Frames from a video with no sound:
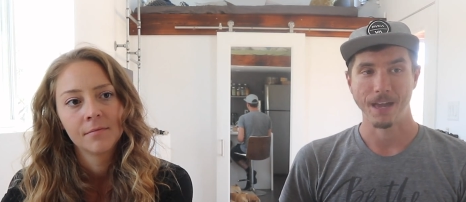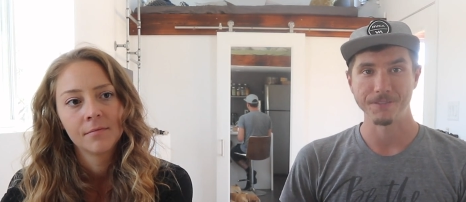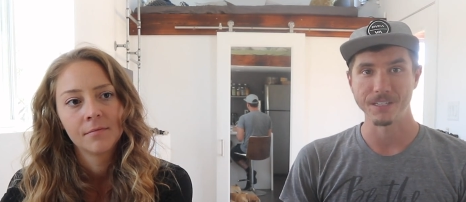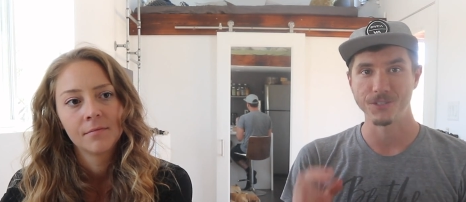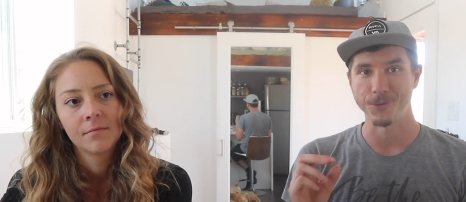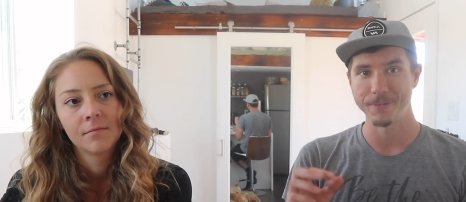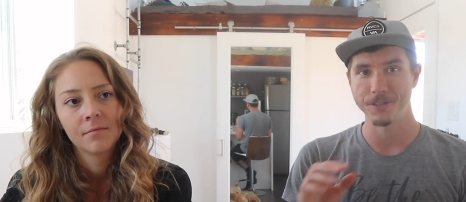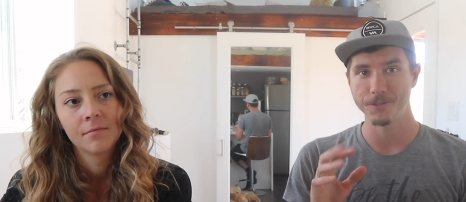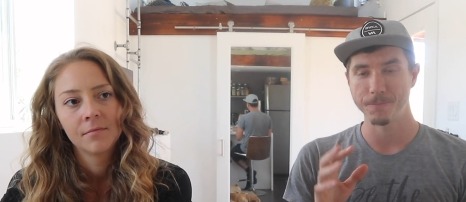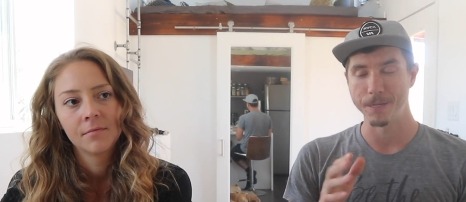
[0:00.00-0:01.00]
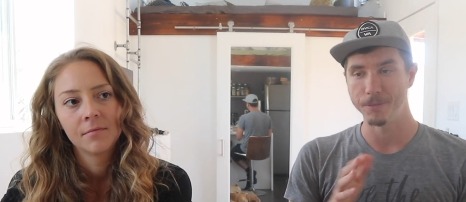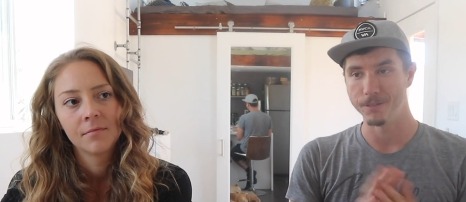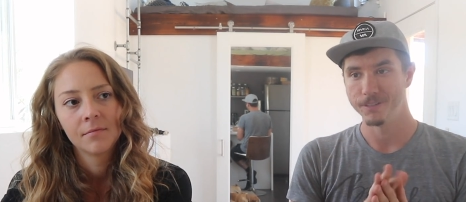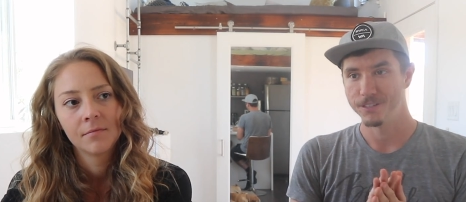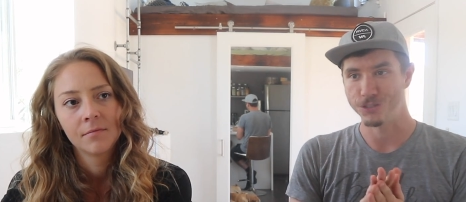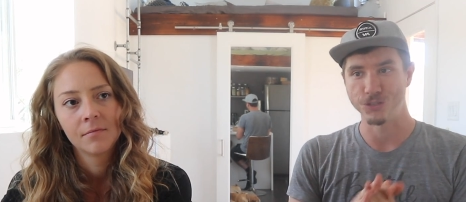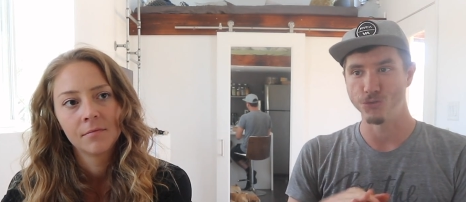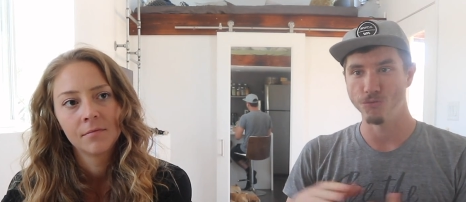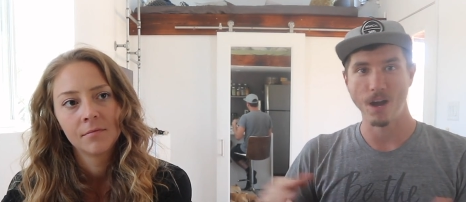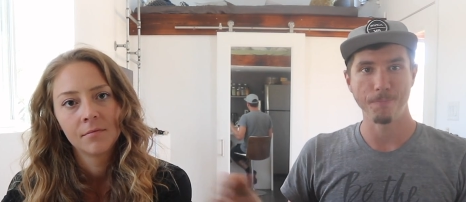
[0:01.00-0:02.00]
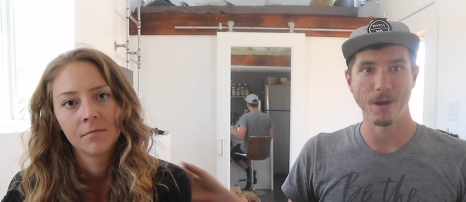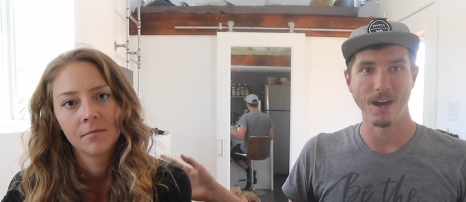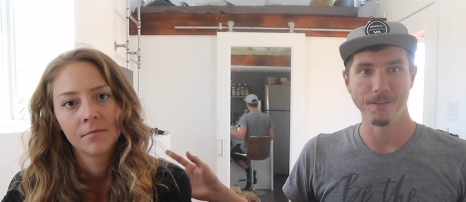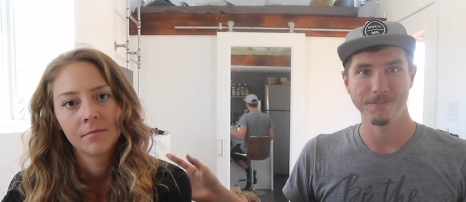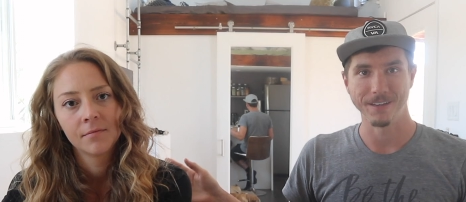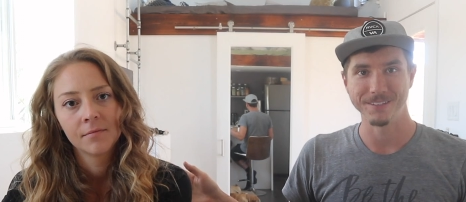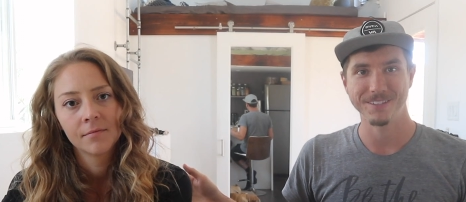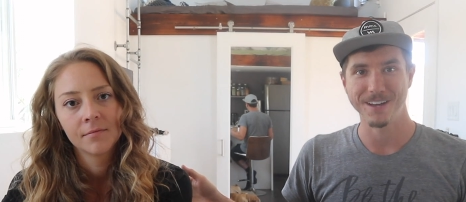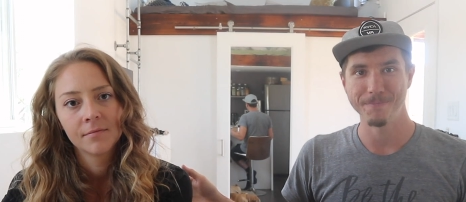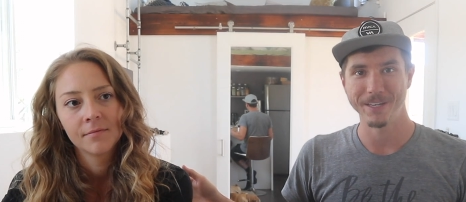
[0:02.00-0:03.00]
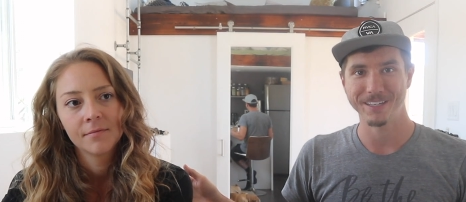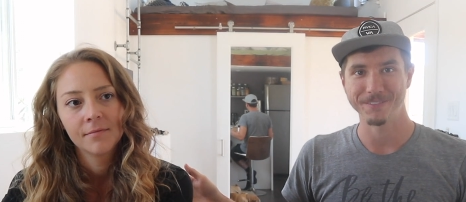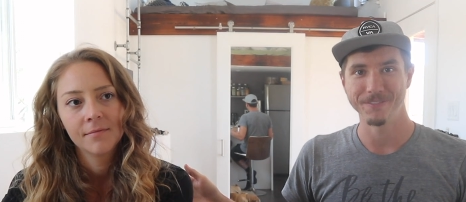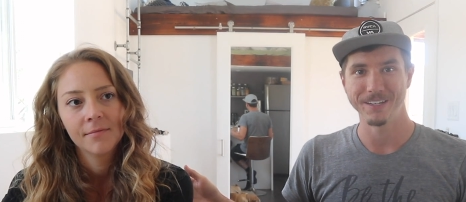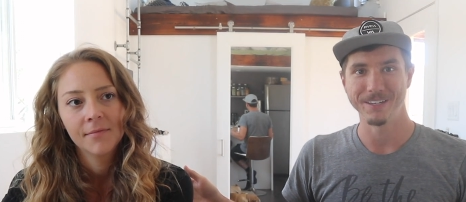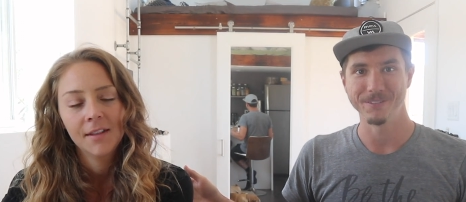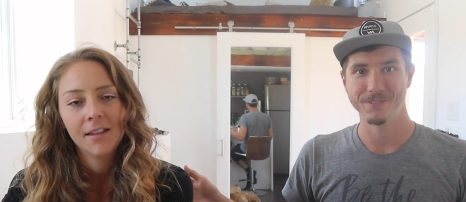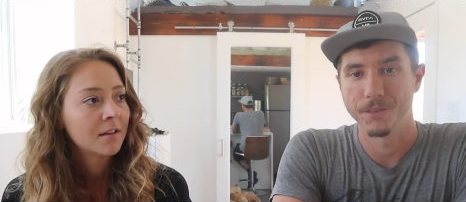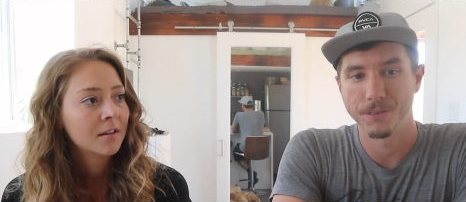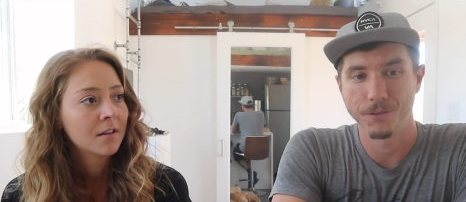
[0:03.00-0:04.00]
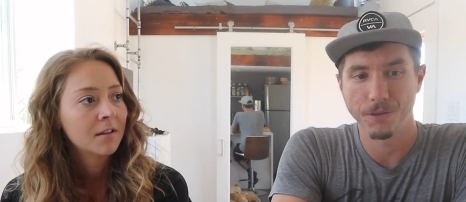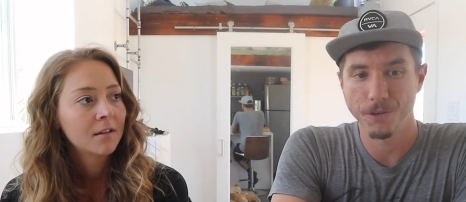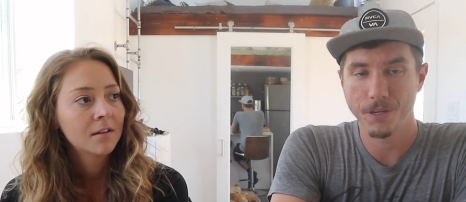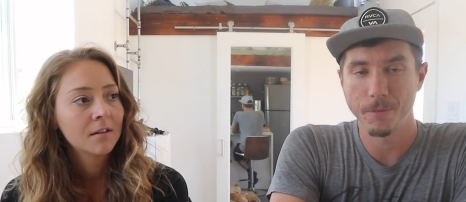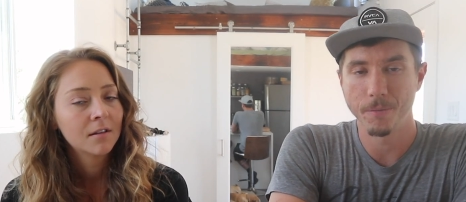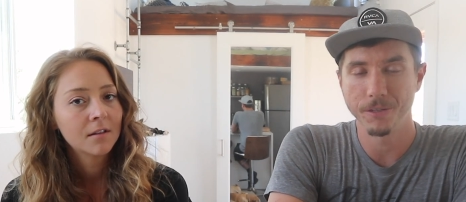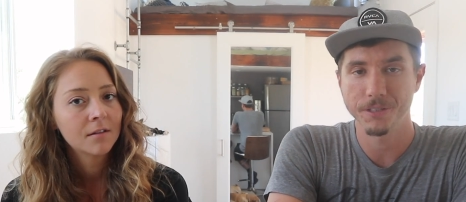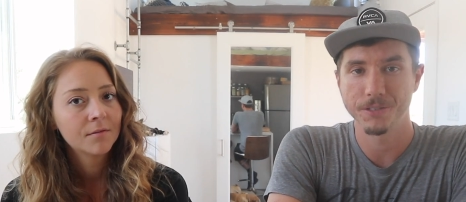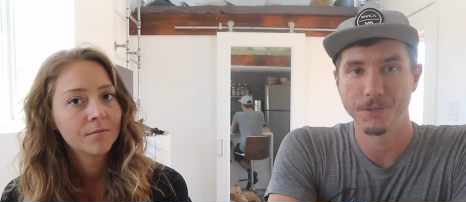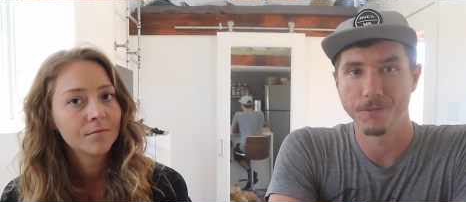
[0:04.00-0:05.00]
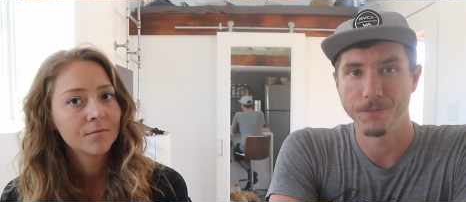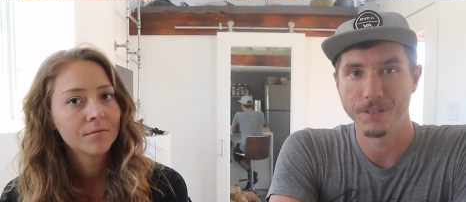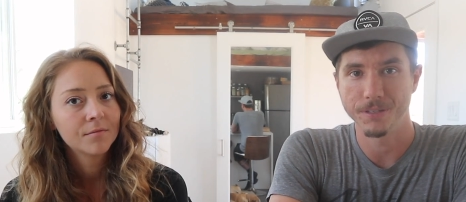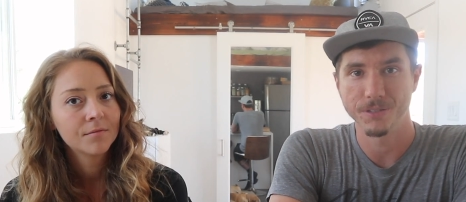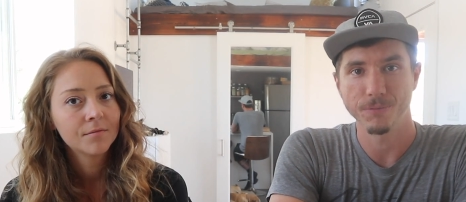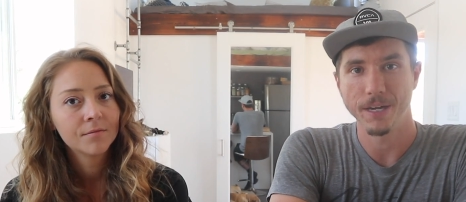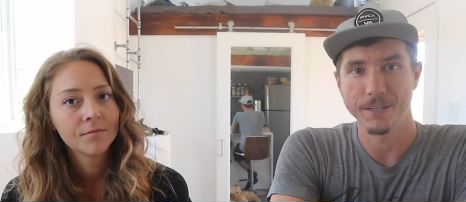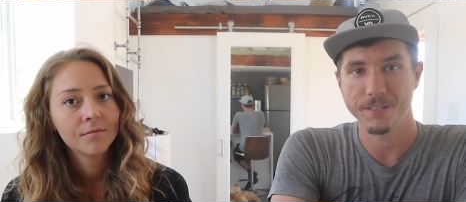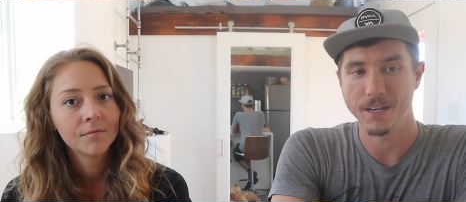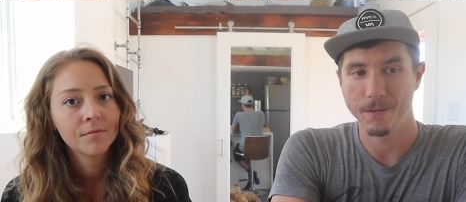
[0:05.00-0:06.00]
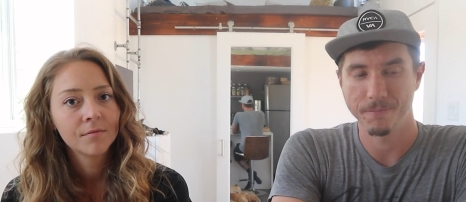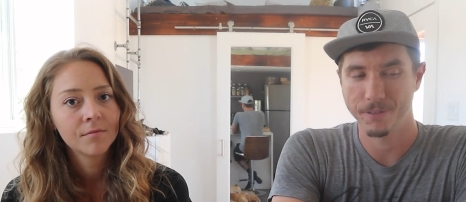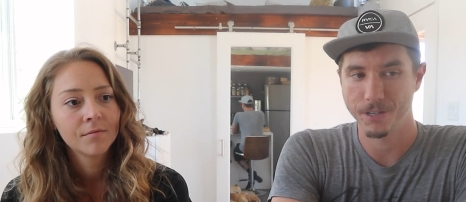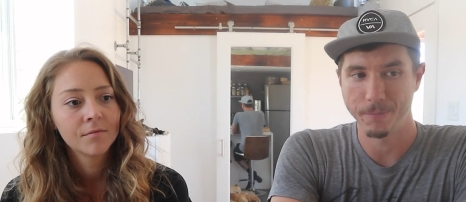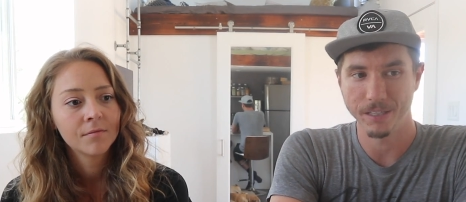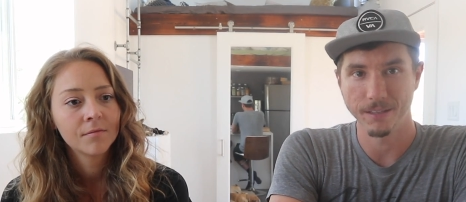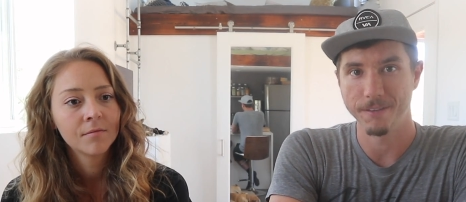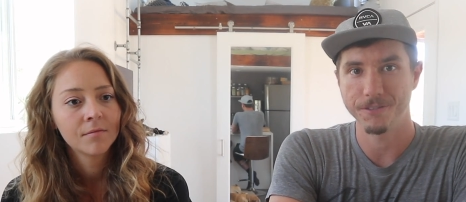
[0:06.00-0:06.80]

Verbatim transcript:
Speaker 1: I've seen so many of those people just drop off and stop making videos. There, there could be a multitude of reasons why they stop. It could be a life